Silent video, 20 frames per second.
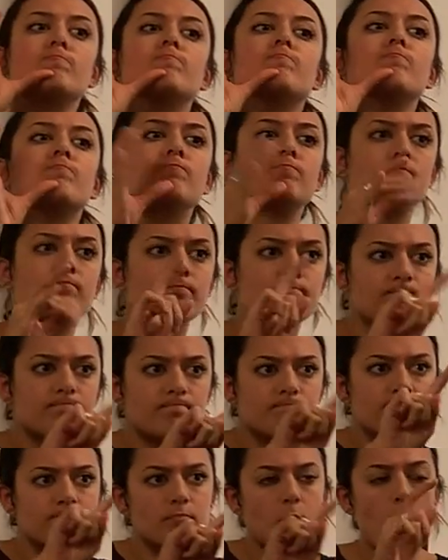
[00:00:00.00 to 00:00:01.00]
Okay.
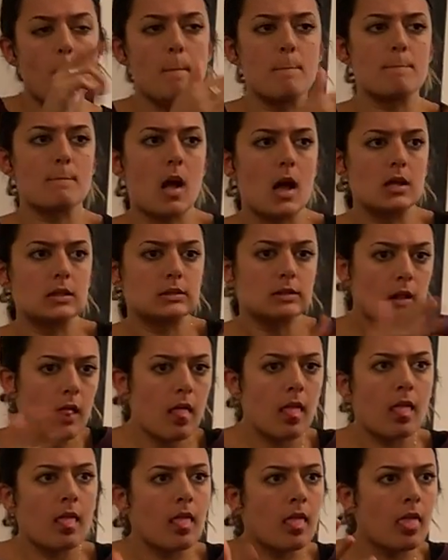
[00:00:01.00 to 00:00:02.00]

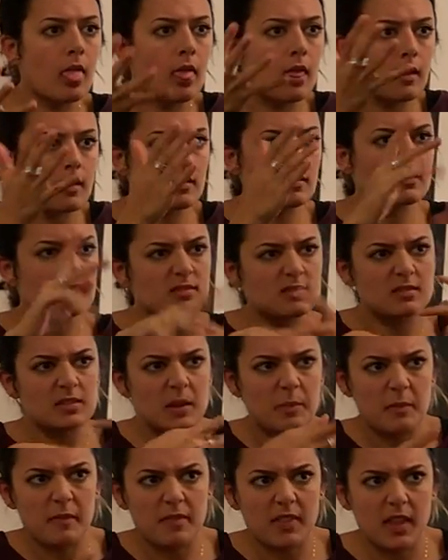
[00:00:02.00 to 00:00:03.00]
So
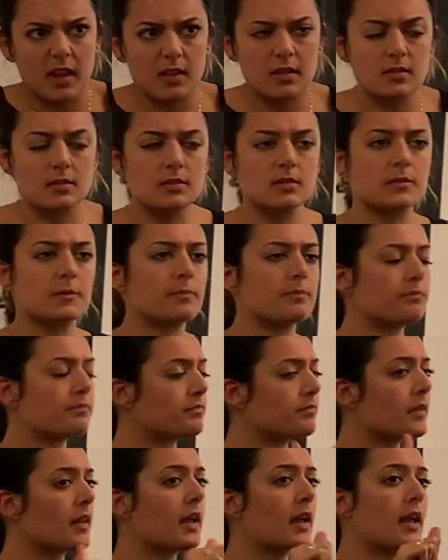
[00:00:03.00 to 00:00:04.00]
anaerobic pathways
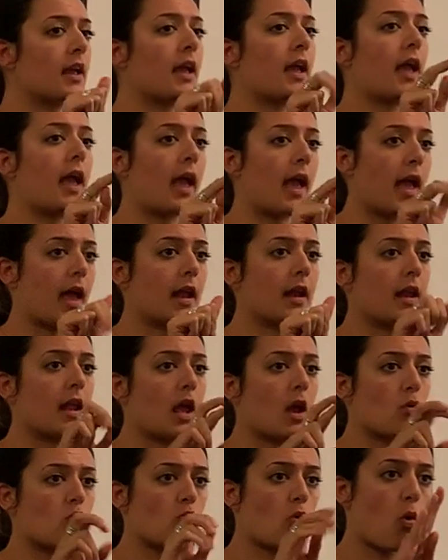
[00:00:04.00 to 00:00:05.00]
normally provide ATP.
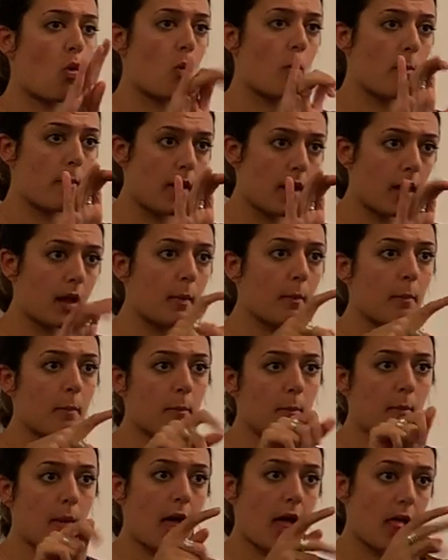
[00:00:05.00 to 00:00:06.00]
The heart
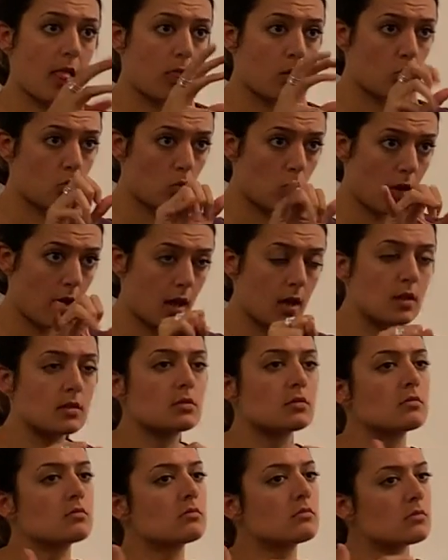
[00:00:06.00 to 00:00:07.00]
does not
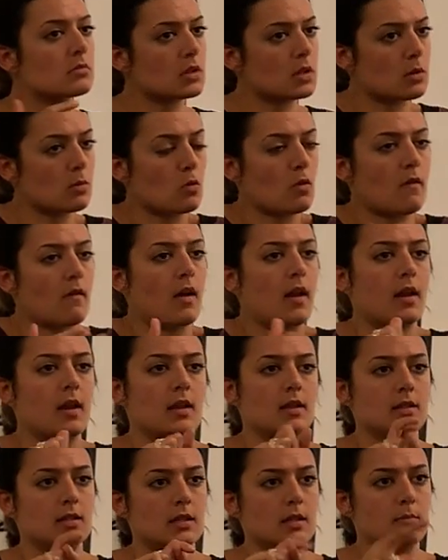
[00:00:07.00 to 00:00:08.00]
go through
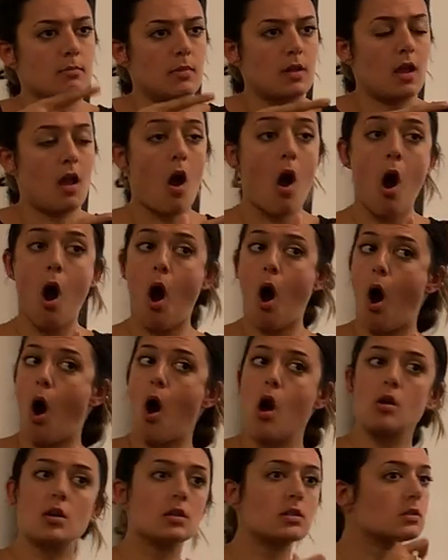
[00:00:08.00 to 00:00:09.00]
anaerobic pathways.
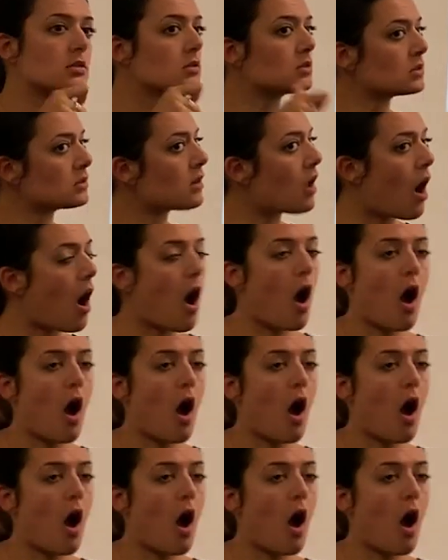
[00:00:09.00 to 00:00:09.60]
If your